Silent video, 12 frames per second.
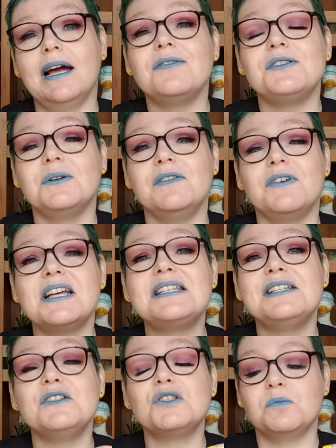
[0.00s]
have to
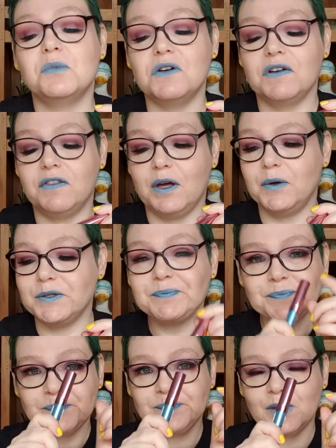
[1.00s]
invest in some more of those.
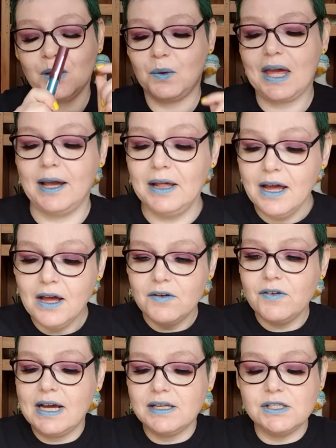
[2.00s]
Okay,
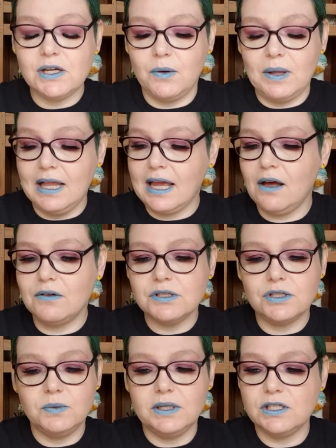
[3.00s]
right, so I'll get on to
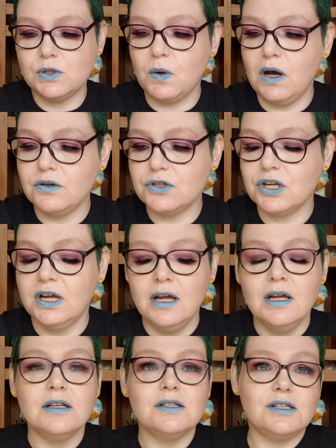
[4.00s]
doing a swatch.
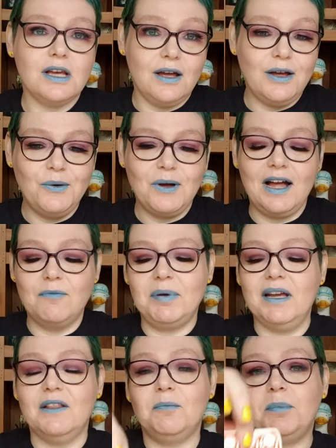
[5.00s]
So I picked the